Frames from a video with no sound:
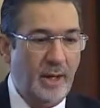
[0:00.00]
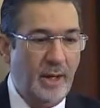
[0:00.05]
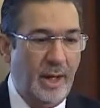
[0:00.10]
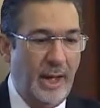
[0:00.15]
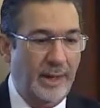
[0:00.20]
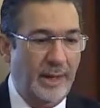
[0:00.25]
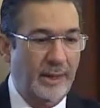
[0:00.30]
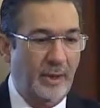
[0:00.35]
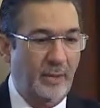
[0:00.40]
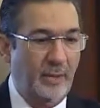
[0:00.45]

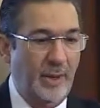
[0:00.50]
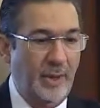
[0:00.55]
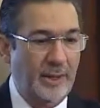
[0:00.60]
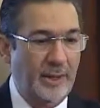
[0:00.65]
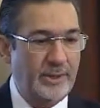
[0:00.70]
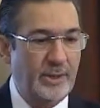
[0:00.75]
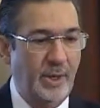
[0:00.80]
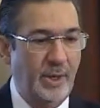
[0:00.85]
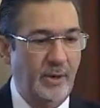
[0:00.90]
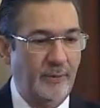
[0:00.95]
other
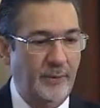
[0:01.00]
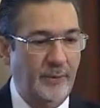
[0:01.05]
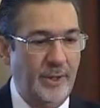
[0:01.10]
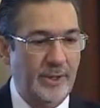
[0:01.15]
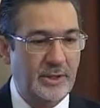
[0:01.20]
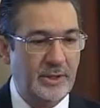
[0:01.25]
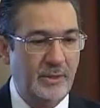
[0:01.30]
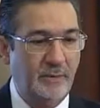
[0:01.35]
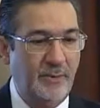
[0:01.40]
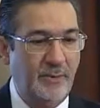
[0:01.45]
works of
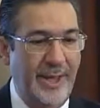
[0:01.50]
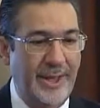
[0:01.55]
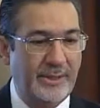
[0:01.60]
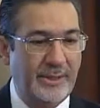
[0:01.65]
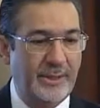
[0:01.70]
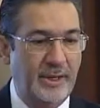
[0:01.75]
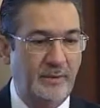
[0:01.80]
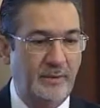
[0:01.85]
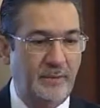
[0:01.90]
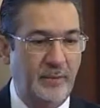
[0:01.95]
his
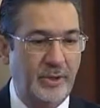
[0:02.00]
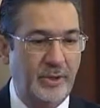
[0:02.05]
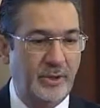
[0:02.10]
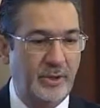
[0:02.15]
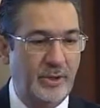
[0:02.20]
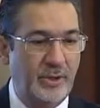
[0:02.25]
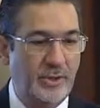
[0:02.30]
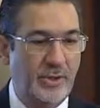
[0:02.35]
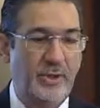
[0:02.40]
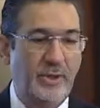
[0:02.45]
facts and
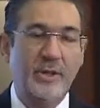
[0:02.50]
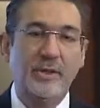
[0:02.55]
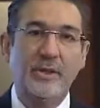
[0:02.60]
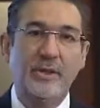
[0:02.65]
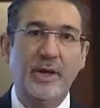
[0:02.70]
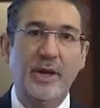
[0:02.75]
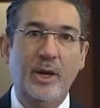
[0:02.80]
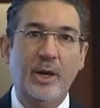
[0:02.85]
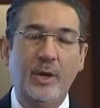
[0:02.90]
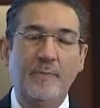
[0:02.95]
fictions in the
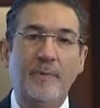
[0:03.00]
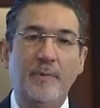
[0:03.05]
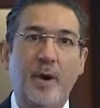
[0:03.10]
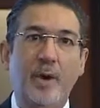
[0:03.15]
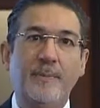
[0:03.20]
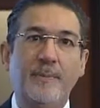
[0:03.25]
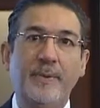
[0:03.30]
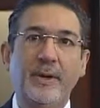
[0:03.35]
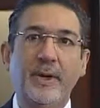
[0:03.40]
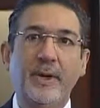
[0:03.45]
theory of
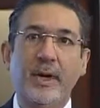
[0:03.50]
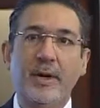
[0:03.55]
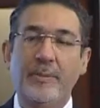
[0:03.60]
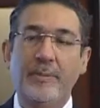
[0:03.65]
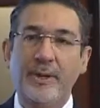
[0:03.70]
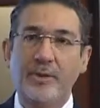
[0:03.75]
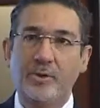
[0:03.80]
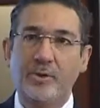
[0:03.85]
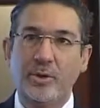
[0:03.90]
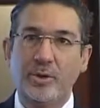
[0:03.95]
optical
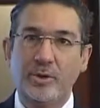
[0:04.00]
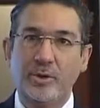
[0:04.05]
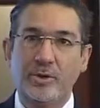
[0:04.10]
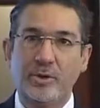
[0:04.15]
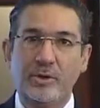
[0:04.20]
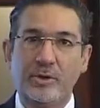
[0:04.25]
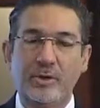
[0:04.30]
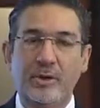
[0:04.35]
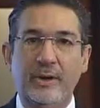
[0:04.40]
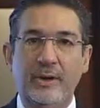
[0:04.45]
image. So you
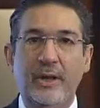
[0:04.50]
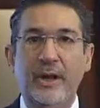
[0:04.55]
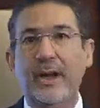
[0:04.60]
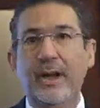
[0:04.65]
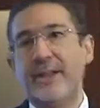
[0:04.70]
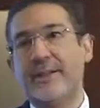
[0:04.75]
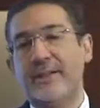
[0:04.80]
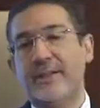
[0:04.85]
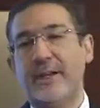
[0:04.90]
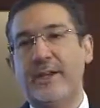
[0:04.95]

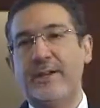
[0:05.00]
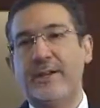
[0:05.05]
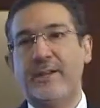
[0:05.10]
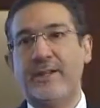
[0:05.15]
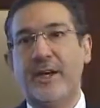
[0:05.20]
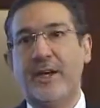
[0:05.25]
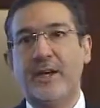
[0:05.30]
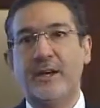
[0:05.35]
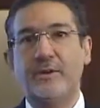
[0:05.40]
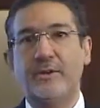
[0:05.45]
realize that he
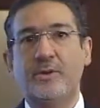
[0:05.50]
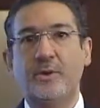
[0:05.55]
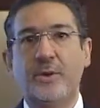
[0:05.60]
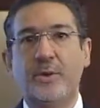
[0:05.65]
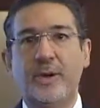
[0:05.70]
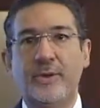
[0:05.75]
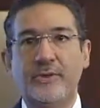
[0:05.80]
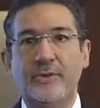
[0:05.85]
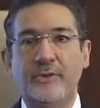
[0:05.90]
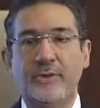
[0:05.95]
stuck to
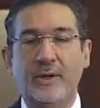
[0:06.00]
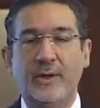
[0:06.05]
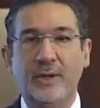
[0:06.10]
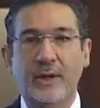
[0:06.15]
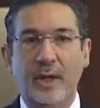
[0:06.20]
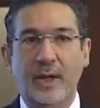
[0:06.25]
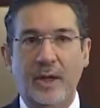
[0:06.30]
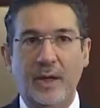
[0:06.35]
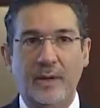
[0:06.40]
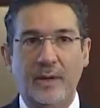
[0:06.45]
his
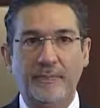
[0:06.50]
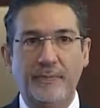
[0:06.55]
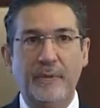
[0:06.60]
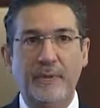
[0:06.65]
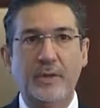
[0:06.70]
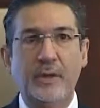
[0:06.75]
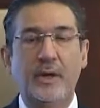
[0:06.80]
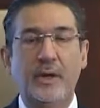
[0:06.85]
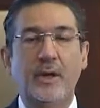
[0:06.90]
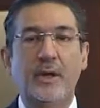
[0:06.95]
uh, uh,
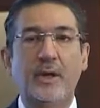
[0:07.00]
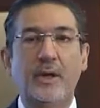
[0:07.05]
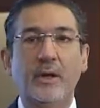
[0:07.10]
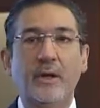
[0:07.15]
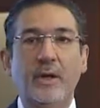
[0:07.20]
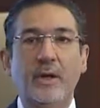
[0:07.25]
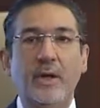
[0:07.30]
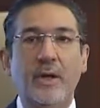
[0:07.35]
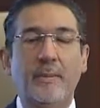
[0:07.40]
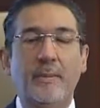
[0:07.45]

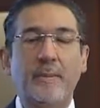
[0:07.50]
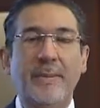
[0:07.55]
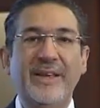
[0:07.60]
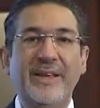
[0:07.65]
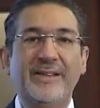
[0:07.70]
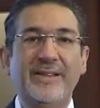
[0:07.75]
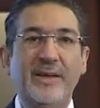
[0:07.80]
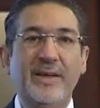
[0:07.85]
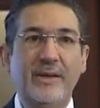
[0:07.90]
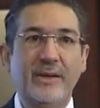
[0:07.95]

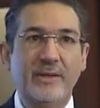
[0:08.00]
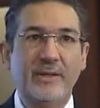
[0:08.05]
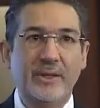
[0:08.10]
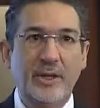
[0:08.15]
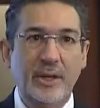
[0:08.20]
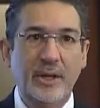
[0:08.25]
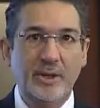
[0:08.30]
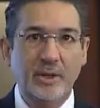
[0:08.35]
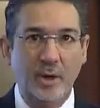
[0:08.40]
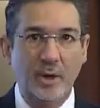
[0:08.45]
basic
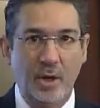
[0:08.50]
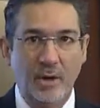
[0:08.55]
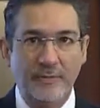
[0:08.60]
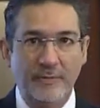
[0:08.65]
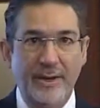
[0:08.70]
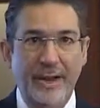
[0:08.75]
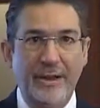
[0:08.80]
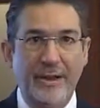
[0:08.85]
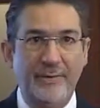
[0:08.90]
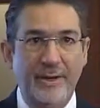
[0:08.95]
research of
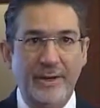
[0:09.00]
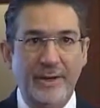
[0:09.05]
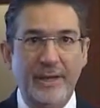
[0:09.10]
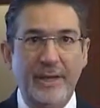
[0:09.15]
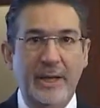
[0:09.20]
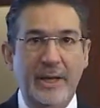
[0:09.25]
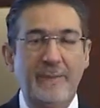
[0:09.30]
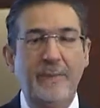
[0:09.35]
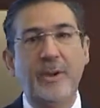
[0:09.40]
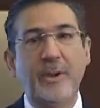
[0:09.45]
delving
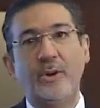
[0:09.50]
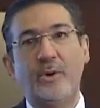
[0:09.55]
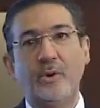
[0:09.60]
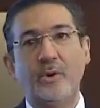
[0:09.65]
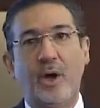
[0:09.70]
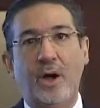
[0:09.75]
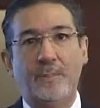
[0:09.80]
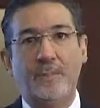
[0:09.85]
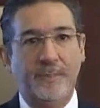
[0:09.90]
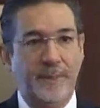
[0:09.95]
deep into
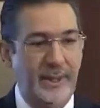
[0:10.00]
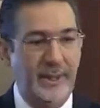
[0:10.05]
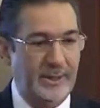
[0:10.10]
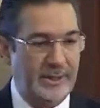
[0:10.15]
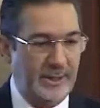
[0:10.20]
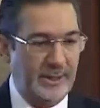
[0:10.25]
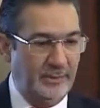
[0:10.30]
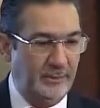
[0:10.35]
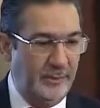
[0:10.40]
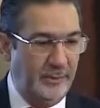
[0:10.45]

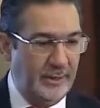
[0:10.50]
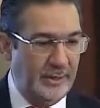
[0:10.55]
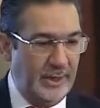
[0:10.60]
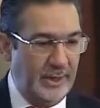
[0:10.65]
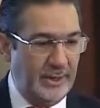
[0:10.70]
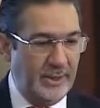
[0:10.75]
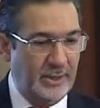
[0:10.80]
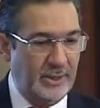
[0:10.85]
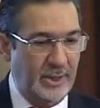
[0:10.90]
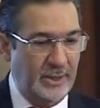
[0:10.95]
optics,
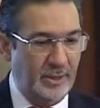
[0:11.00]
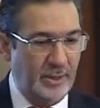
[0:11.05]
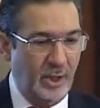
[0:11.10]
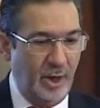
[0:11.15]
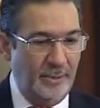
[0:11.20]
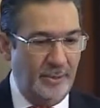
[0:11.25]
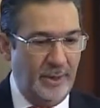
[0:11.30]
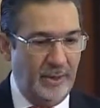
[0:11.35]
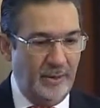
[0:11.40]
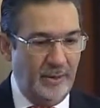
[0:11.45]
physics, and
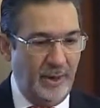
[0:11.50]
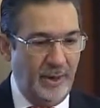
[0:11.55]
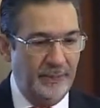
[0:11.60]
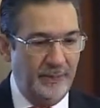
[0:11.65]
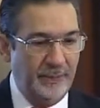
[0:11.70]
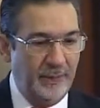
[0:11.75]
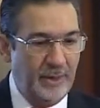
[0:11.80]
geometry.